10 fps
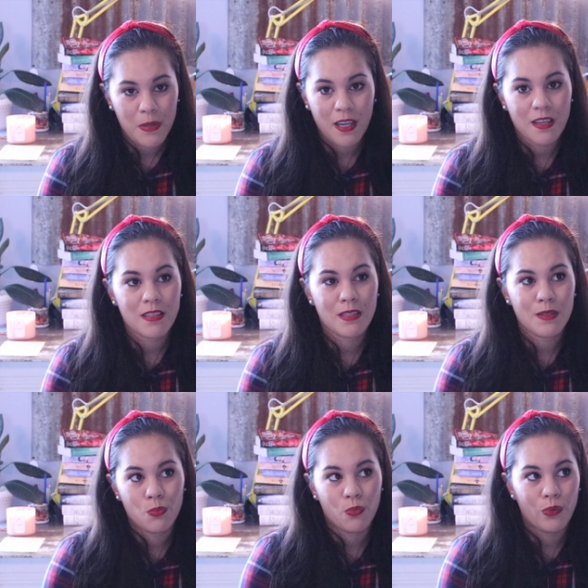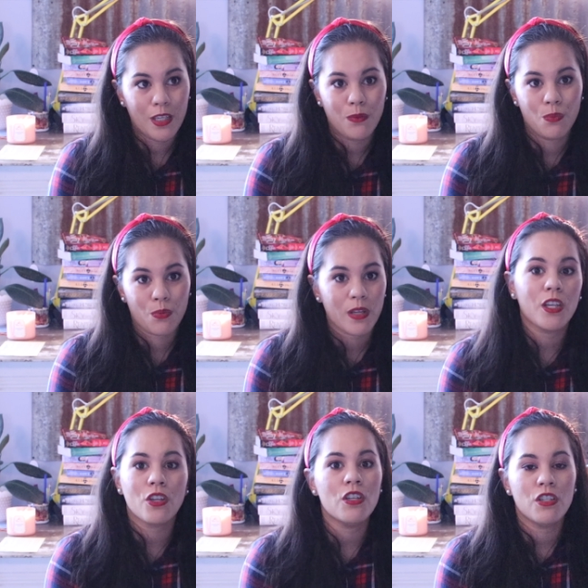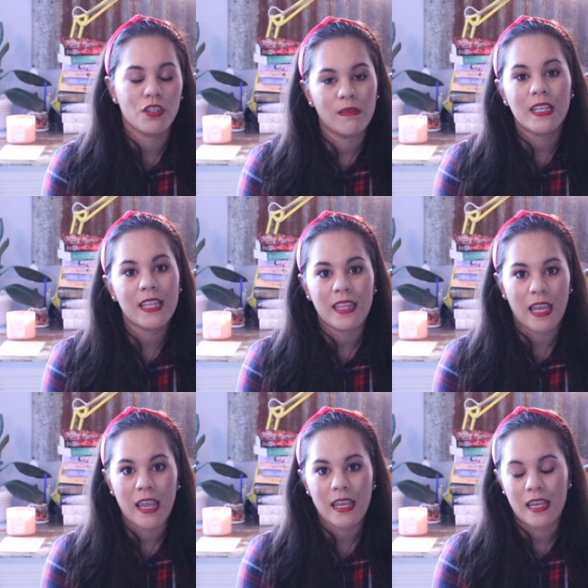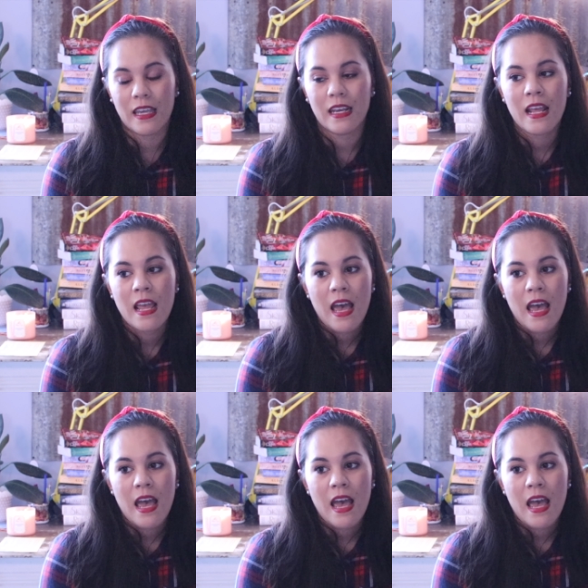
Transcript: because we really couldn't do anything and